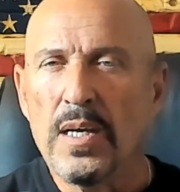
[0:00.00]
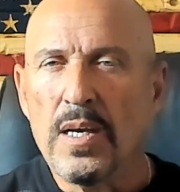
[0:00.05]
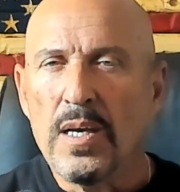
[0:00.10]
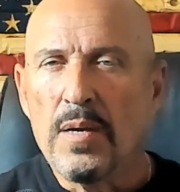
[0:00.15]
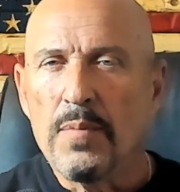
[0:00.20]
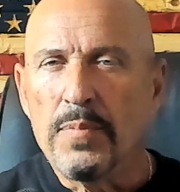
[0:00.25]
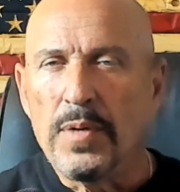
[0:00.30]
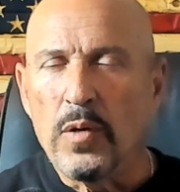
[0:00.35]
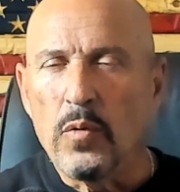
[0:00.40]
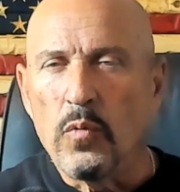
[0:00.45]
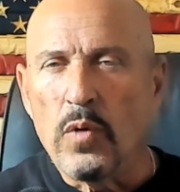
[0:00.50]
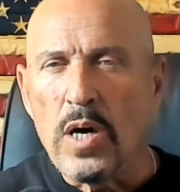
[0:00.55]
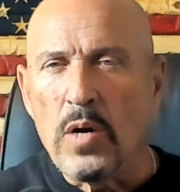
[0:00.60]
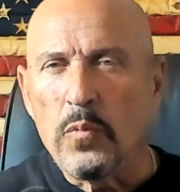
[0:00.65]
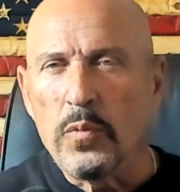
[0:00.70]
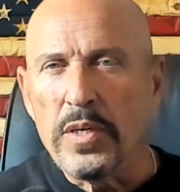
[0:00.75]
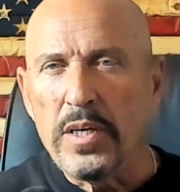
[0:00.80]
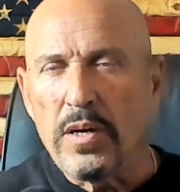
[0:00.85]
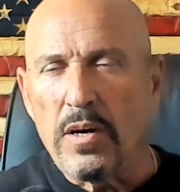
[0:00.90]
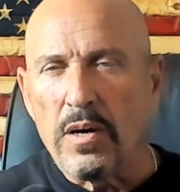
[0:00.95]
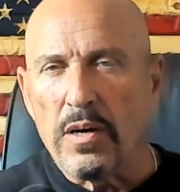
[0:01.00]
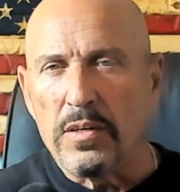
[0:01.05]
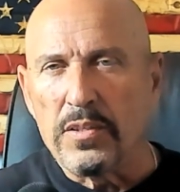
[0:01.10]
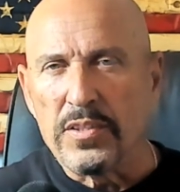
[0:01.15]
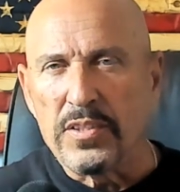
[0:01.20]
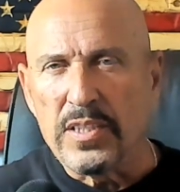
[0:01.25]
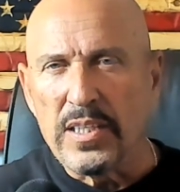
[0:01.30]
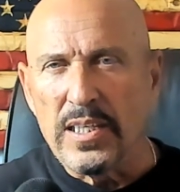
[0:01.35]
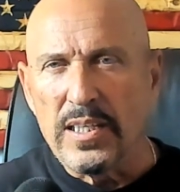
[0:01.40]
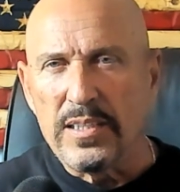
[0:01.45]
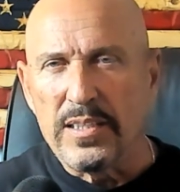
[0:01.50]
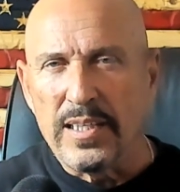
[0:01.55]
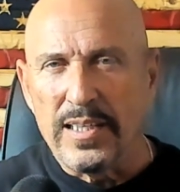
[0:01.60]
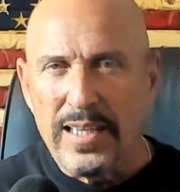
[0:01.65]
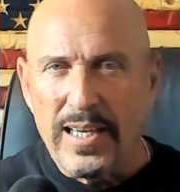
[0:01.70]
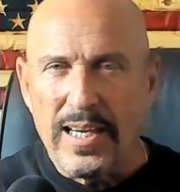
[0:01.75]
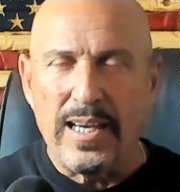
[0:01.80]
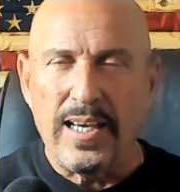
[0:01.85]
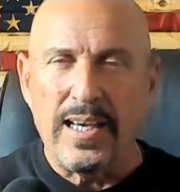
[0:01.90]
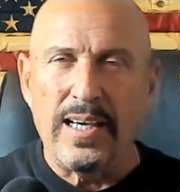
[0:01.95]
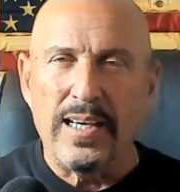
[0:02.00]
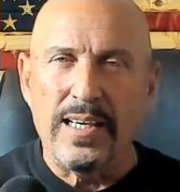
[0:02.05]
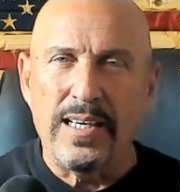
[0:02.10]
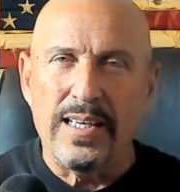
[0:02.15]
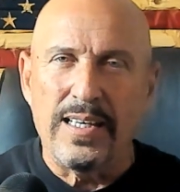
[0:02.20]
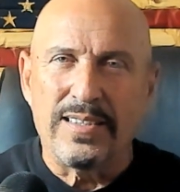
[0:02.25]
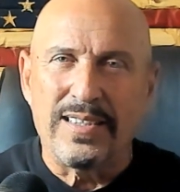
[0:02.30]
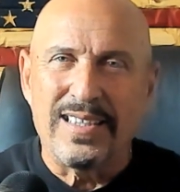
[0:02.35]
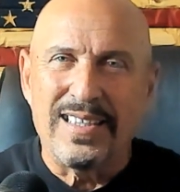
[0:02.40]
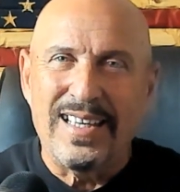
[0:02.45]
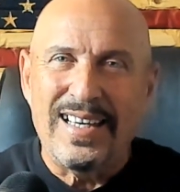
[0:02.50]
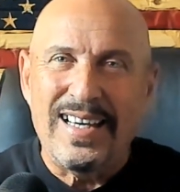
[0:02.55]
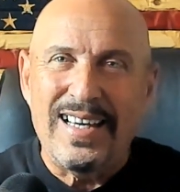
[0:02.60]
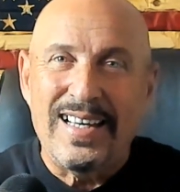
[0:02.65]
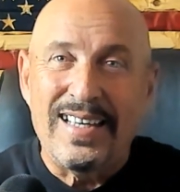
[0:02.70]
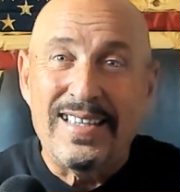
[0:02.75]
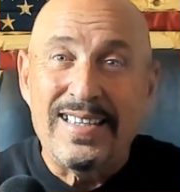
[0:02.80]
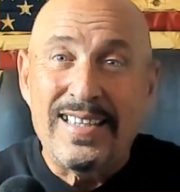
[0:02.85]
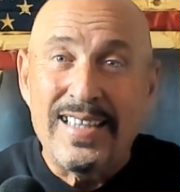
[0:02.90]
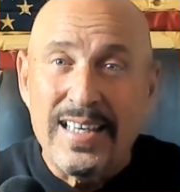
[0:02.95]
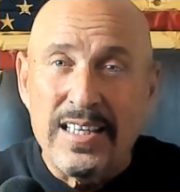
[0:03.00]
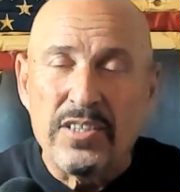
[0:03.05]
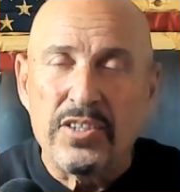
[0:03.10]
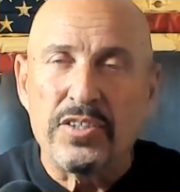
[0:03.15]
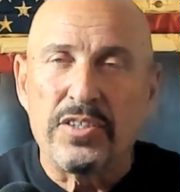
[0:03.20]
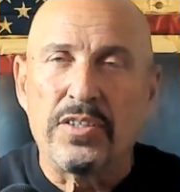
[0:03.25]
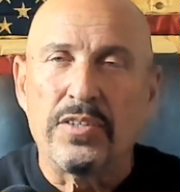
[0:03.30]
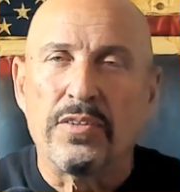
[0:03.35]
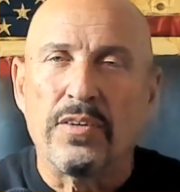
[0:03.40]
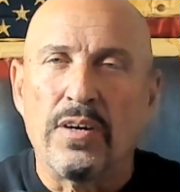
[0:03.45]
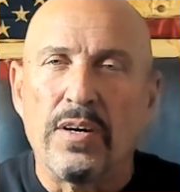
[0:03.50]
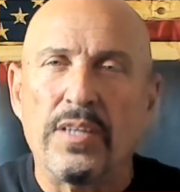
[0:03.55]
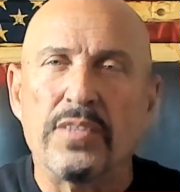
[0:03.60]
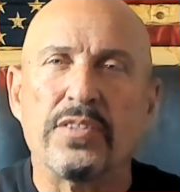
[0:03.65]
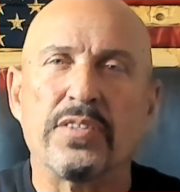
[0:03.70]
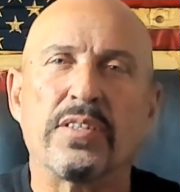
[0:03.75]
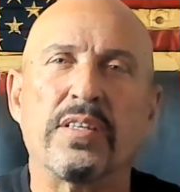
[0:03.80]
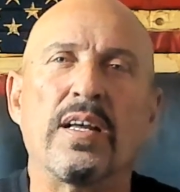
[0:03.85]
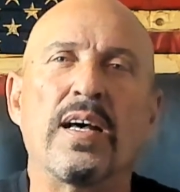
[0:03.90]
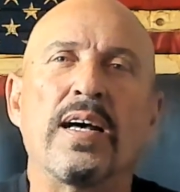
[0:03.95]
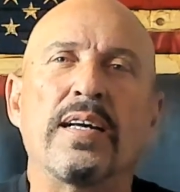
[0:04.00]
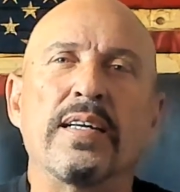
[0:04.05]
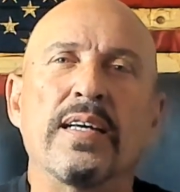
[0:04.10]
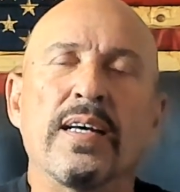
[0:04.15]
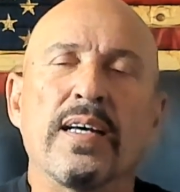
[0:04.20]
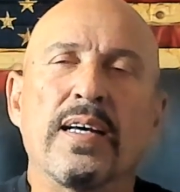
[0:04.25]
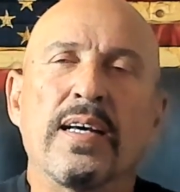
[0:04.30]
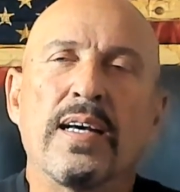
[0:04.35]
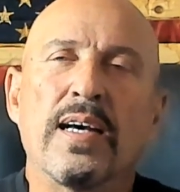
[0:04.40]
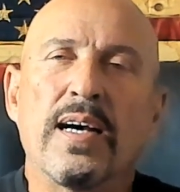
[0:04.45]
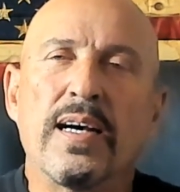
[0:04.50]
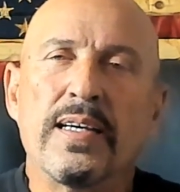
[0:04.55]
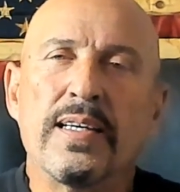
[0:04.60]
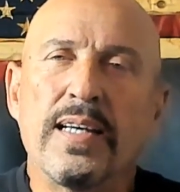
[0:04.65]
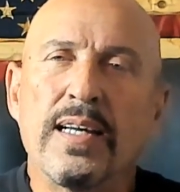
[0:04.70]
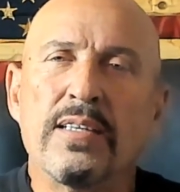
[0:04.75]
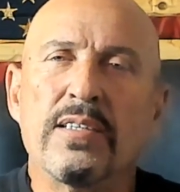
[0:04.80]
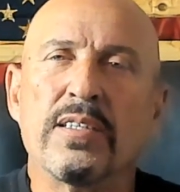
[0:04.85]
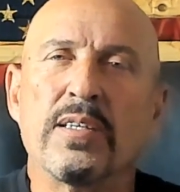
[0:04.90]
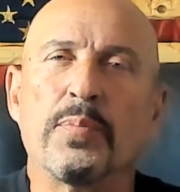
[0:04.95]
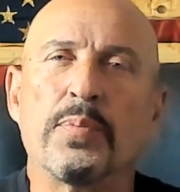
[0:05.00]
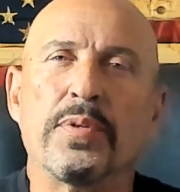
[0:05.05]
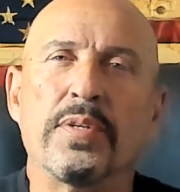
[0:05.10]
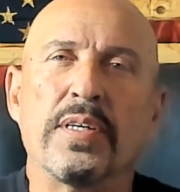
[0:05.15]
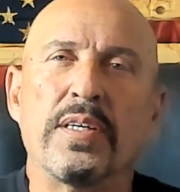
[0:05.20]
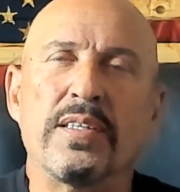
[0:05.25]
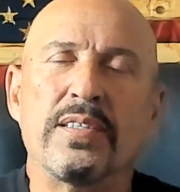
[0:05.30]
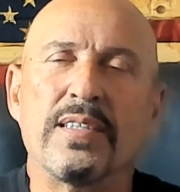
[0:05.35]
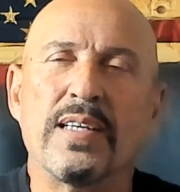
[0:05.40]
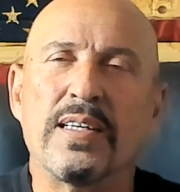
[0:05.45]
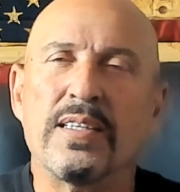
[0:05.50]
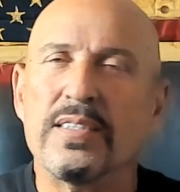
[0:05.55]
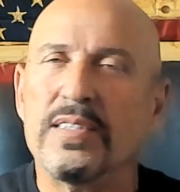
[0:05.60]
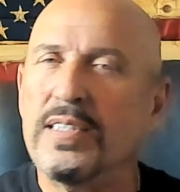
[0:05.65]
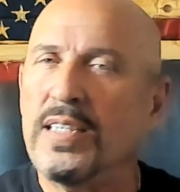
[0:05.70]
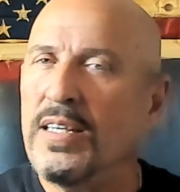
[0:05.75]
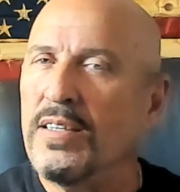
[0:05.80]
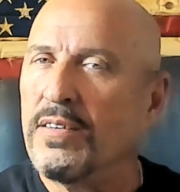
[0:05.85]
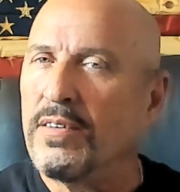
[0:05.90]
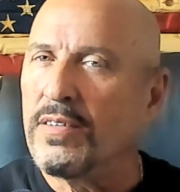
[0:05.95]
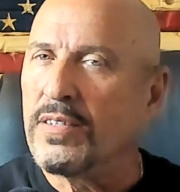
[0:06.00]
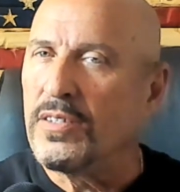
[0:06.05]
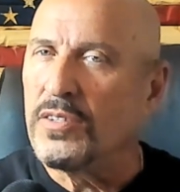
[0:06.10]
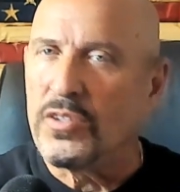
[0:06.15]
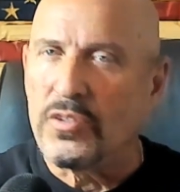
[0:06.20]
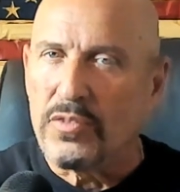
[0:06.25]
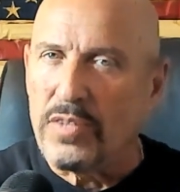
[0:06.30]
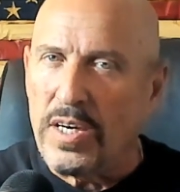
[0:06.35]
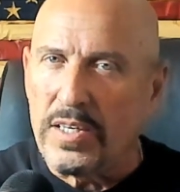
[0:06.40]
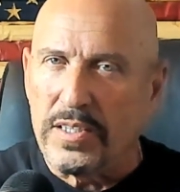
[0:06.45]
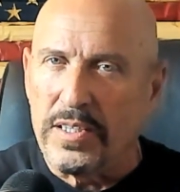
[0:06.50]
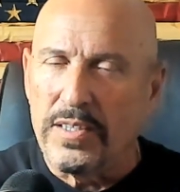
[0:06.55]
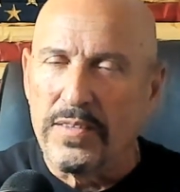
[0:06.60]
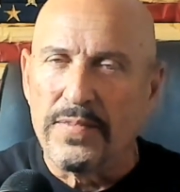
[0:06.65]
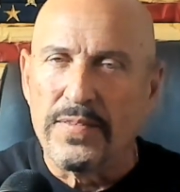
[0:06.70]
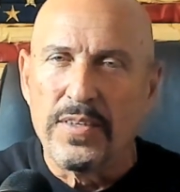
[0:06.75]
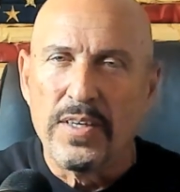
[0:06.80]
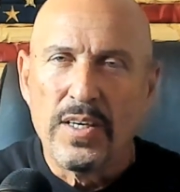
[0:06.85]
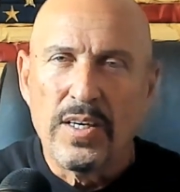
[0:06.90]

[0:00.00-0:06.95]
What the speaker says: But what we are seeing today is an intentional onslaught against the police that is neither constructive